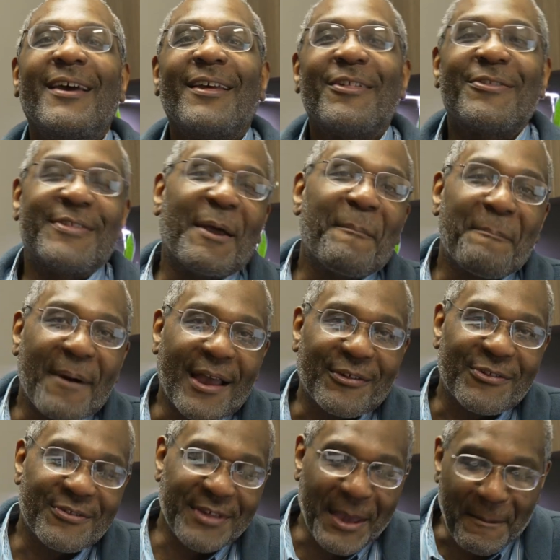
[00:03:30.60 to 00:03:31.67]
Step by
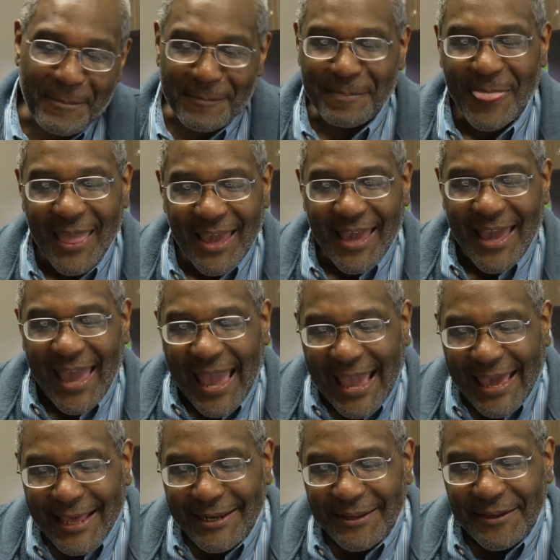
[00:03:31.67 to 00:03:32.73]
Step.
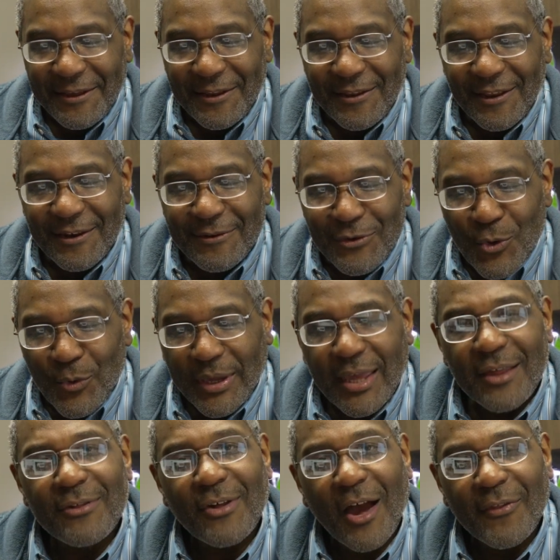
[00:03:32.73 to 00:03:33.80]
And New
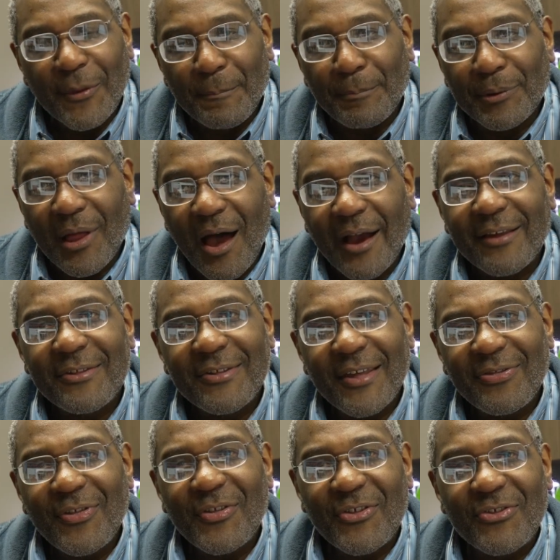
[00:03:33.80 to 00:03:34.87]
Kids on the Block
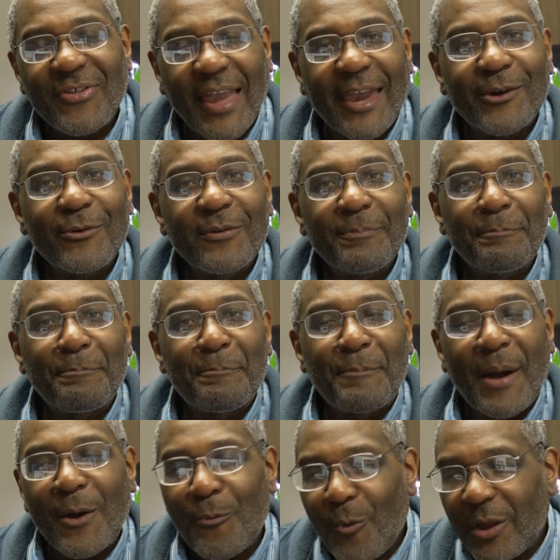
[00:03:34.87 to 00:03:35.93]
set the standard
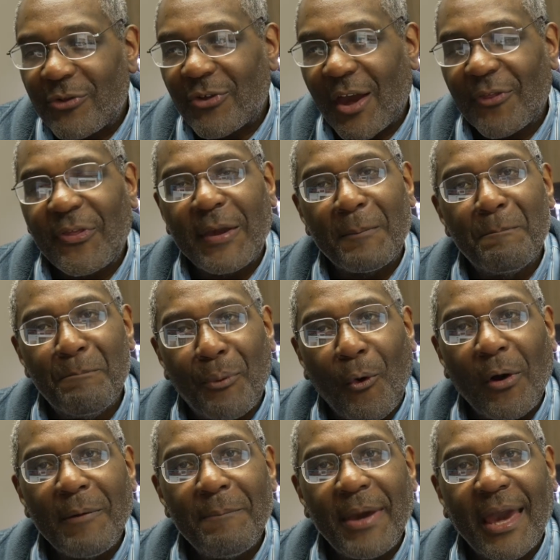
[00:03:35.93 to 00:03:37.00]
by which I think
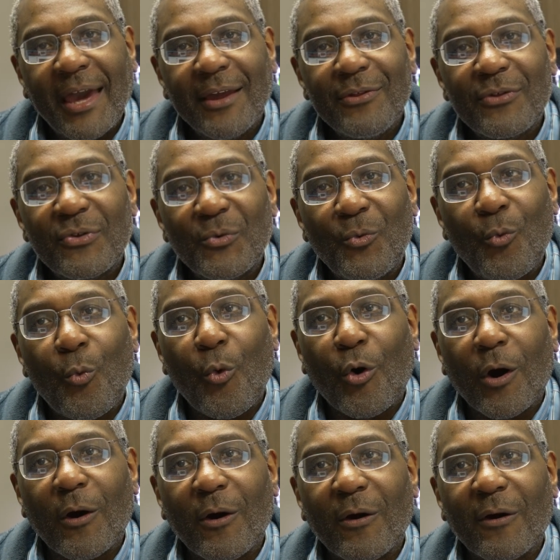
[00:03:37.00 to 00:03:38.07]
boy bands
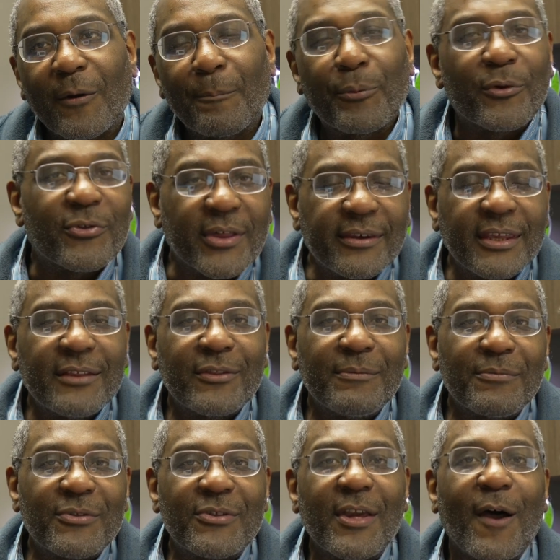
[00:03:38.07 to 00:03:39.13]
were presenting
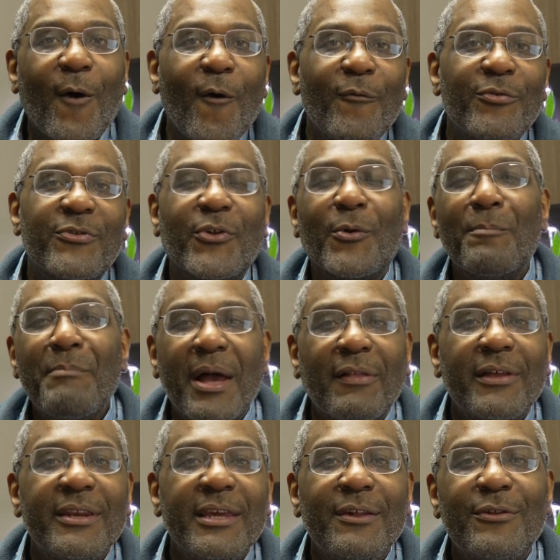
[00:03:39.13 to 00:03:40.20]
themselves, their
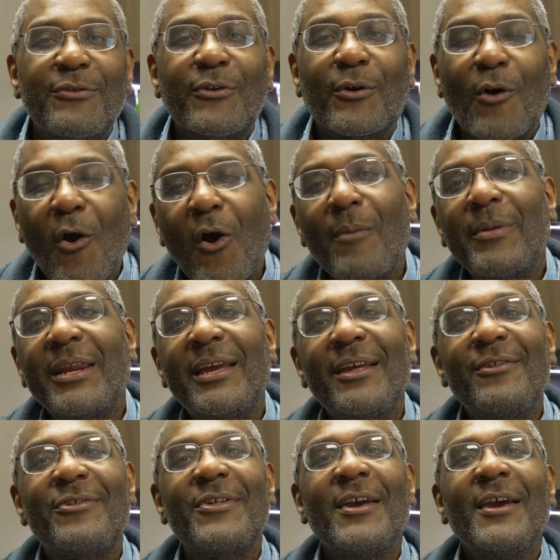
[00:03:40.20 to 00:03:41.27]
melodies, their
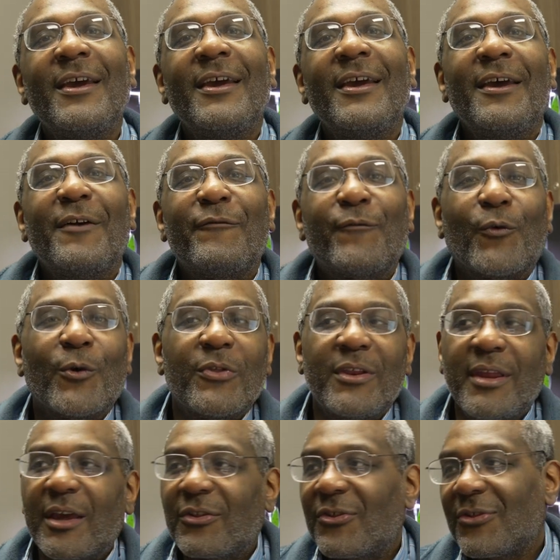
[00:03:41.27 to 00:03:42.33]
harmonies, for the
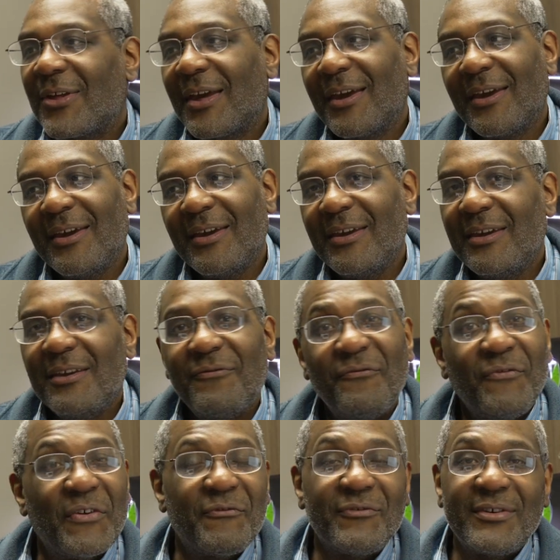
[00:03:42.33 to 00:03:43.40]
next, say,
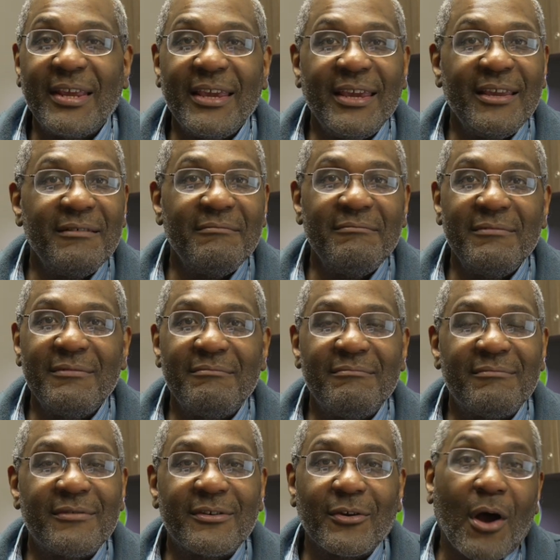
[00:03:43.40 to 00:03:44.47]

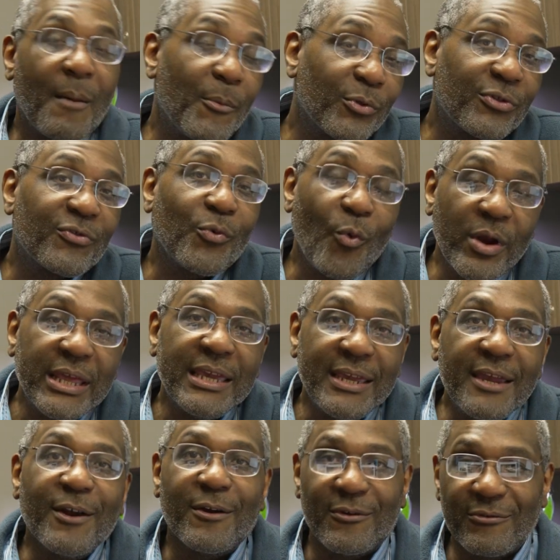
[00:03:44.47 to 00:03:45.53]
15 to almost 20
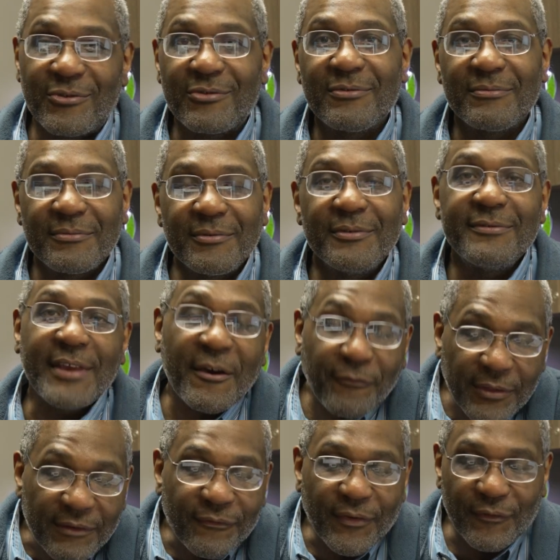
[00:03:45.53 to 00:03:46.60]
years.
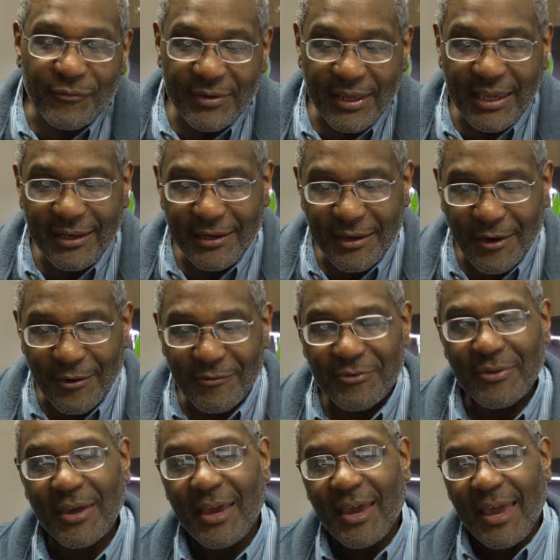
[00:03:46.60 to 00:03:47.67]
Definitely 15
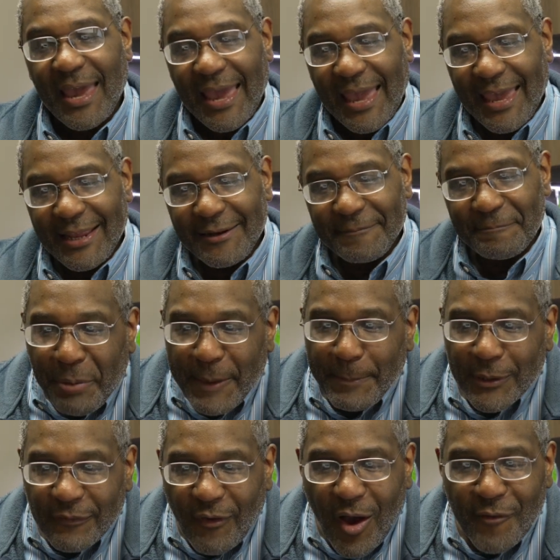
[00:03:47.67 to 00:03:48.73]
years. And
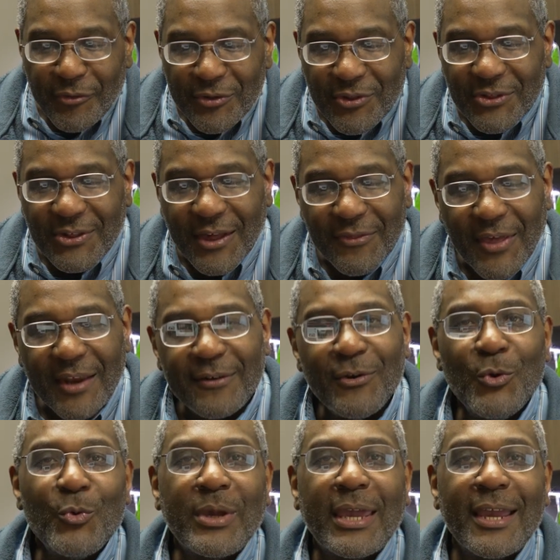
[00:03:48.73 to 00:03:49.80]
people have often said that
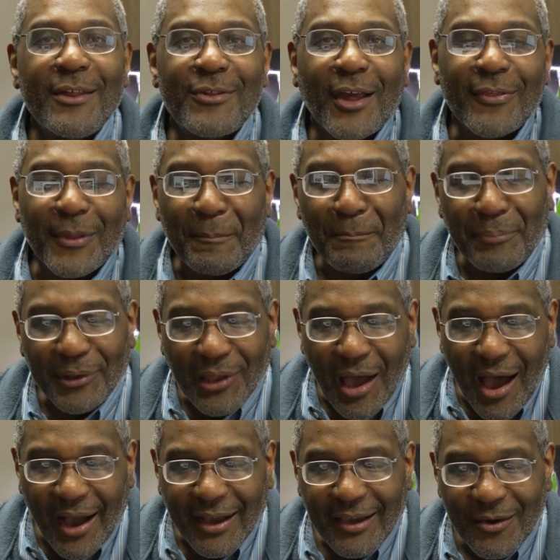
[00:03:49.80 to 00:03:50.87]
New Kids on the
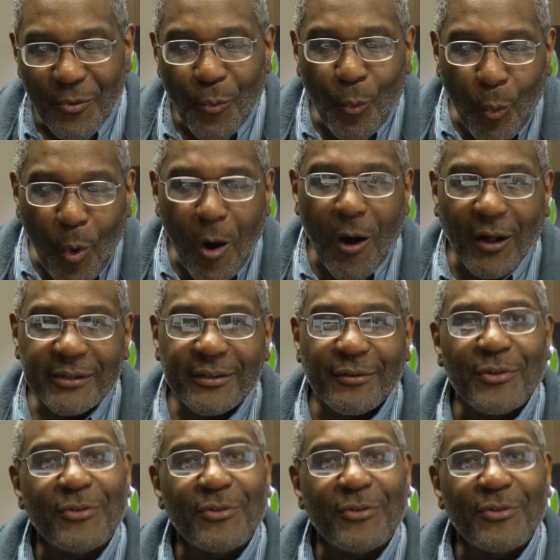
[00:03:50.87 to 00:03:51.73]
Block walked